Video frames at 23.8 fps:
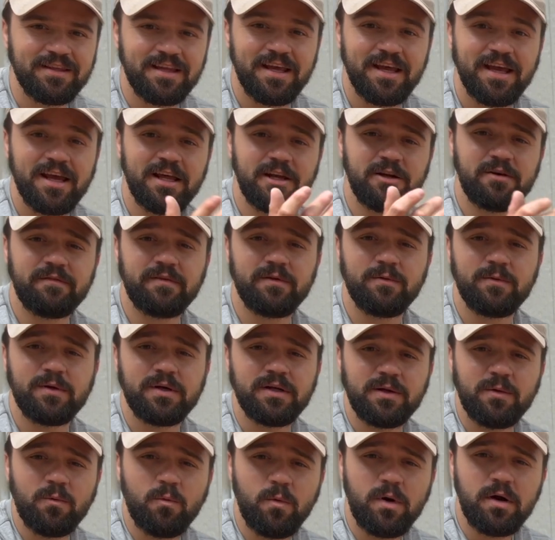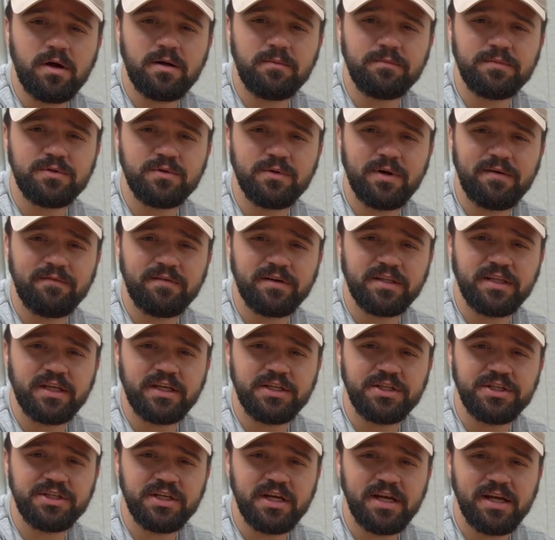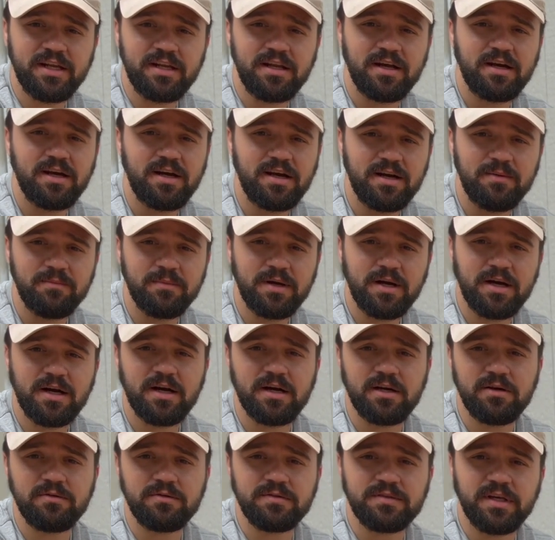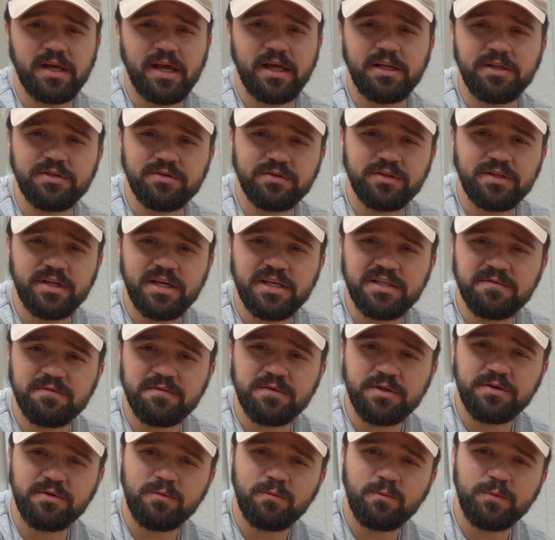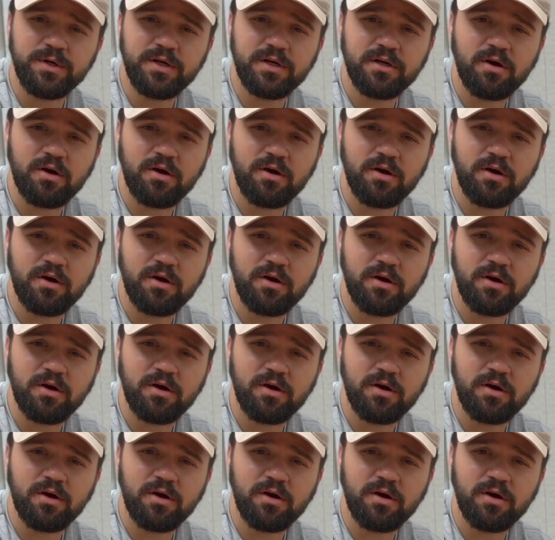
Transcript: Hello everyone, welcome to Everyday Shed. I'm Carlos, and in today's video we're gonna